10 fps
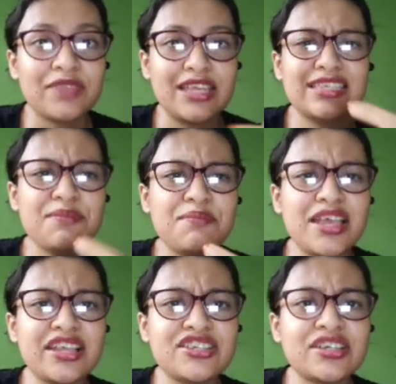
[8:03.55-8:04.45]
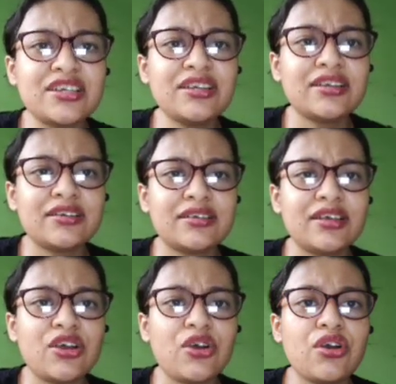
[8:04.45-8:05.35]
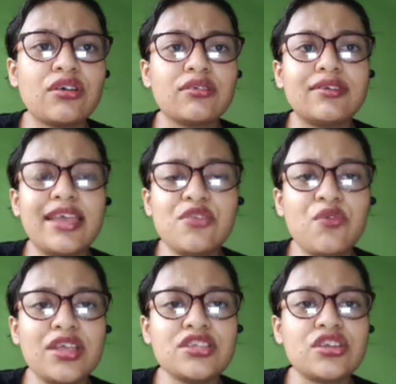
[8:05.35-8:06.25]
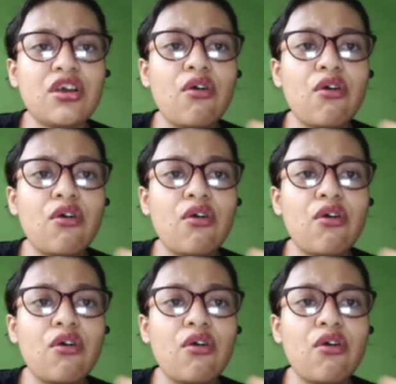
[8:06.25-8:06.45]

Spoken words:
It is a mixture in which